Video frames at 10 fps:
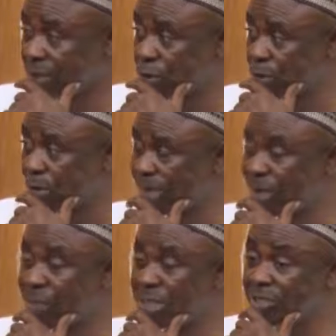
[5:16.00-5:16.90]
issues
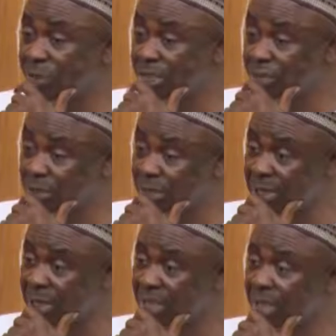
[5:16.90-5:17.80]
that are being stressed
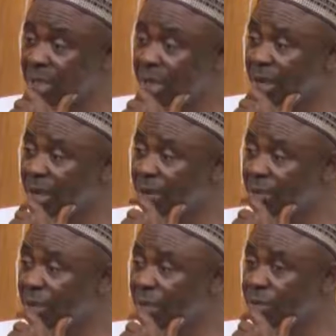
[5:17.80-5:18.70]
mostly
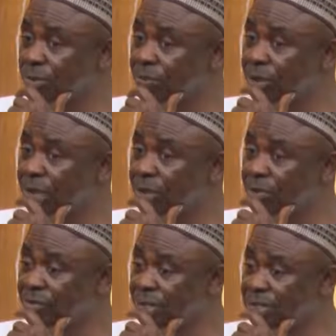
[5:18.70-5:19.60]
borders on federal
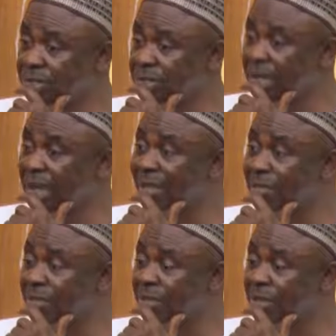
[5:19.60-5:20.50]
universities.
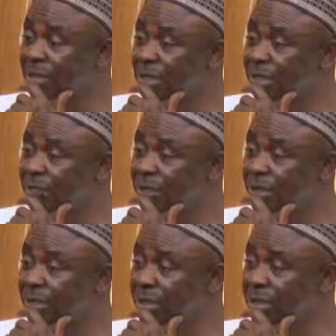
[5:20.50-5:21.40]
And
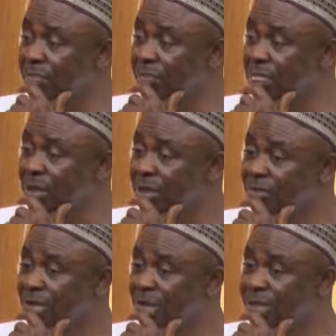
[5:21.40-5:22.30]

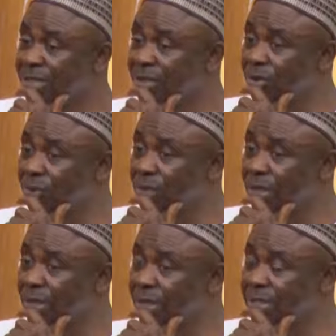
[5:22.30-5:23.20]
if salaries are not
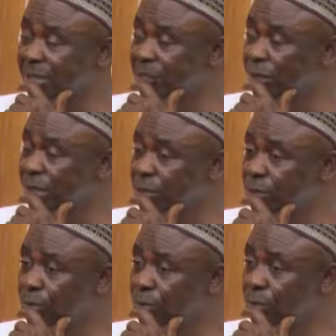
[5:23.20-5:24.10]
paid as at when
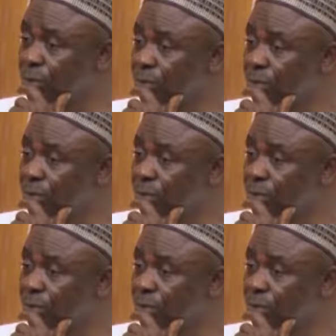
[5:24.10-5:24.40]
due,